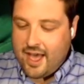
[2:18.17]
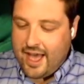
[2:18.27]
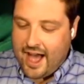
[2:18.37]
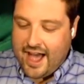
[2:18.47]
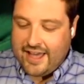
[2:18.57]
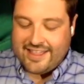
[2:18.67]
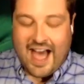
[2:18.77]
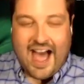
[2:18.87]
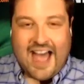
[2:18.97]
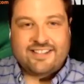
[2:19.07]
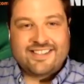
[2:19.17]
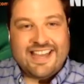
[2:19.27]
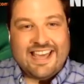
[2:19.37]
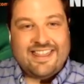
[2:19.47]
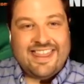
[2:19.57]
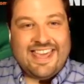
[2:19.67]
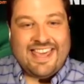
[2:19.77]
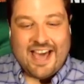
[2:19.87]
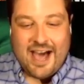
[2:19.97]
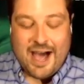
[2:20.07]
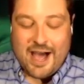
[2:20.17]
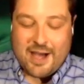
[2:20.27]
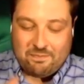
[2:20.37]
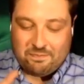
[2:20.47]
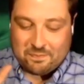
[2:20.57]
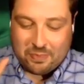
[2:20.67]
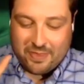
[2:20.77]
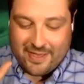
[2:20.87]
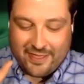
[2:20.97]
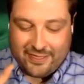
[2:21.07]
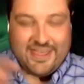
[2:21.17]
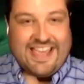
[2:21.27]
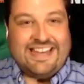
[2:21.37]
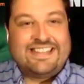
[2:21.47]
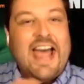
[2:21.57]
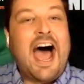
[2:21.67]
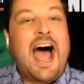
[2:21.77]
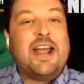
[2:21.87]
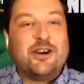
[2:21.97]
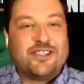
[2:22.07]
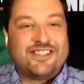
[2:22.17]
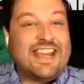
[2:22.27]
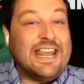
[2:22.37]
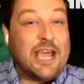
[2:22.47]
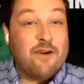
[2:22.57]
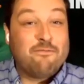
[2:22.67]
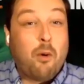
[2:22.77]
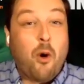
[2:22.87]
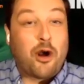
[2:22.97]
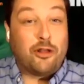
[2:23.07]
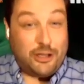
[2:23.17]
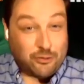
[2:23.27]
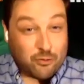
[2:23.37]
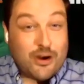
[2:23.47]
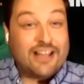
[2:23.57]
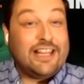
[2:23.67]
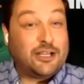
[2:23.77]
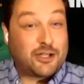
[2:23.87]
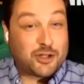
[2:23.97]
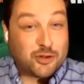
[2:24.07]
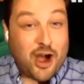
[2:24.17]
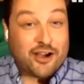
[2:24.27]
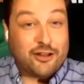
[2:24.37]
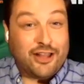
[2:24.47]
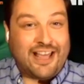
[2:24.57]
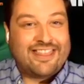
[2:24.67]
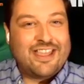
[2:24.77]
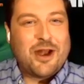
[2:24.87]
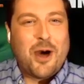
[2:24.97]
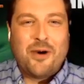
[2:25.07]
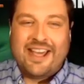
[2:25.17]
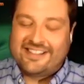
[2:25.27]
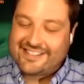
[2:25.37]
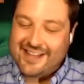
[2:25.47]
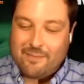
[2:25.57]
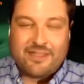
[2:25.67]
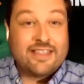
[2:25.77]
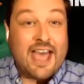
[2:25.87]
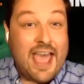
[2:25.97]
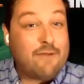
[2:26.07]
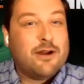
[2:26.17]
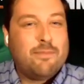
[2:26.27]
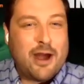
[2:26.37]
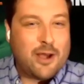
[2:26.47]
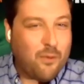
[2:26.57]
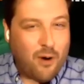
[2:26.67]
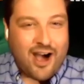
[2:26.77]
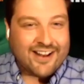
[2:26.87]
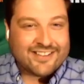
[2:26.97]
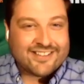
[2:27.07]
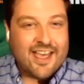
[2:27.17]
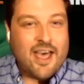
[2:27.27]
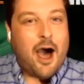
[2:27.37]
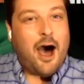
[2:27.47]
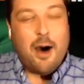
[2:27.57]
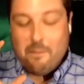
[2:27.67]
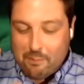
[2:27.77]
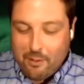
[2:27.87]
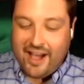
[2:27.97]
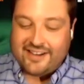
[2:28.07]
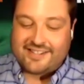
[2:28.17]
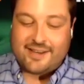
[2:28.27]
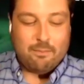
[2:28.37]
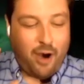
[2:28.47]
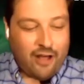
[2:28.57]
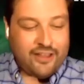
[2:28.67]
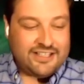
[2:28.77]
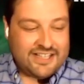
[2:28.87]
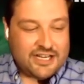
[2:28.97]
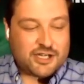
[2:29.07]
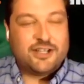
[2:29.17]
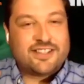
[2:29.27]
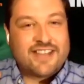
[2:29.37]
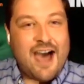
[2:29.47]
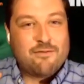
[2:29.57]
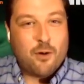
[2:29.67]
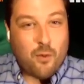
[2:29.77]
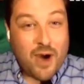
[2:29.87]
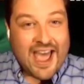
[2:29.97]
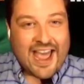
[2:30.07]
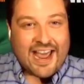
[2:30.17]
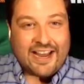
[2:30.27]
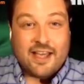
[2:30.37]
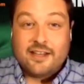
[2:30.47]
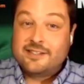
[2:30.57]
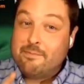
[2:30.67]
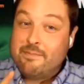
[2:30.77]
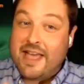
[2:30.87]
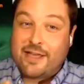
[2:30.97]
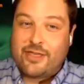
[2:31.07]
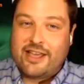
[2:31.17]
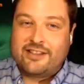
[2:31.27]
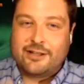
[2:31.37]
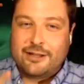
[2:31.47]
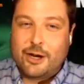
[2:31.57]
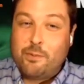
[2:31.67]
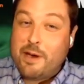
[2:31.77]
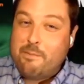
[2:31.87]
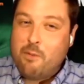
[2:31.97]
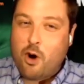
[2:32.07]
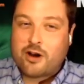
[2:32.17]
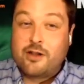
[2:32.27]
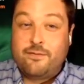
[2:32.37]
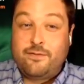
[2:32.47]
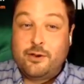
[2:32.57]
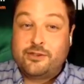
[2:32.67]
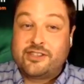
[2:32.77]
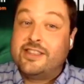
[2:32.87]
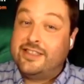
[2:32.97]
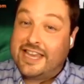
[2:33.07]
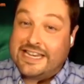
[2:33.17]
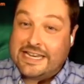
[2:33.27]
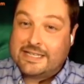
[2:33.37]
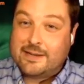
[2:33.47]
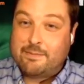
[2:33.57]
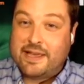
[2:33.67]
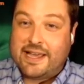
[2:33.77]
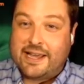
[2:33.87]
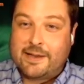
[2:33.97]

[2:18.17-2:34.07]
I see the entire city of Portland really struggling. You know, it's something that everybody wants, but politicians have a way to make things a little bit more confusing than they need to be.